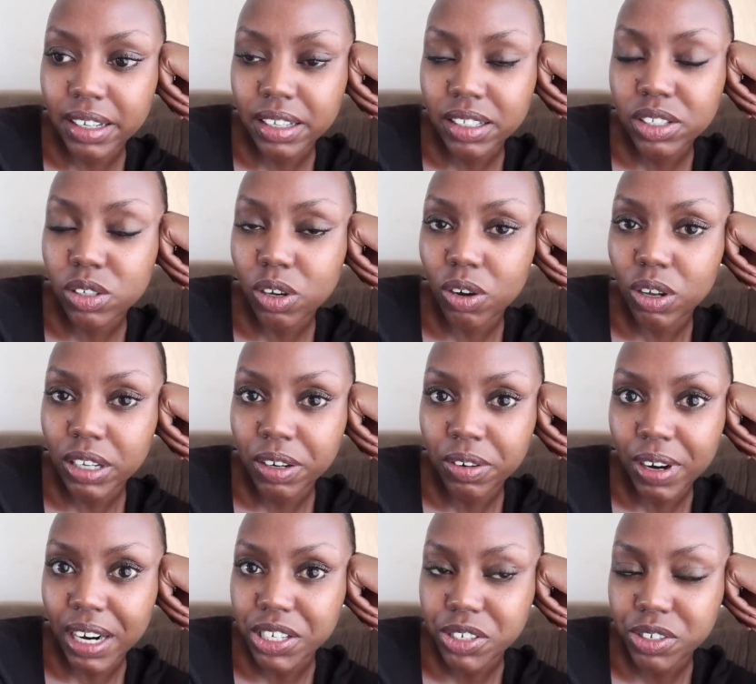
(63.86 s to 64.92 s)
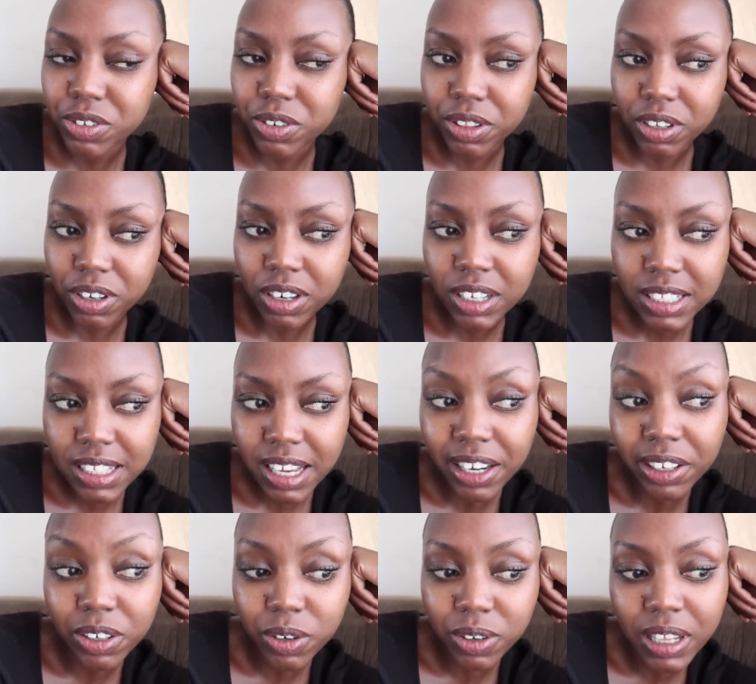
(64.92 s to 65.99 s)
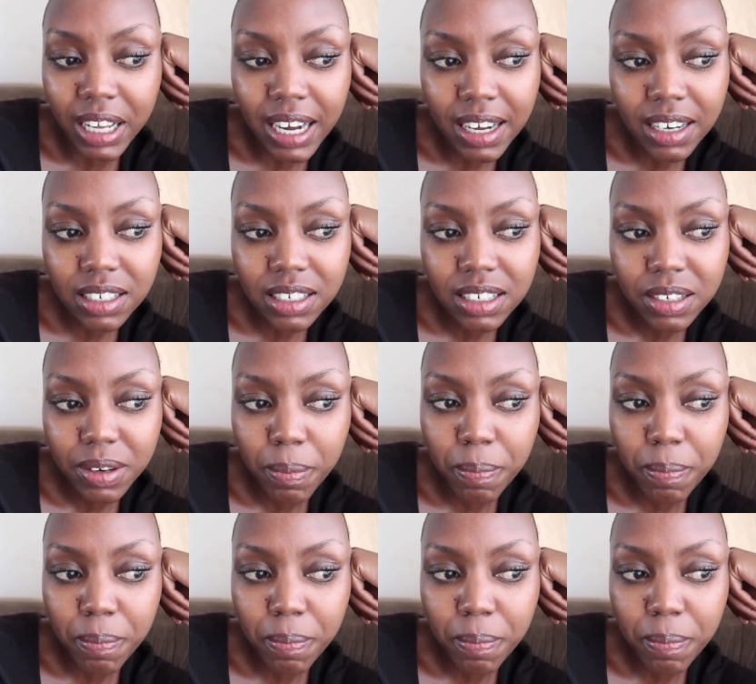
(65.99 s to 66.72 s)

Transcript: it's all irrational thoughts. I know that.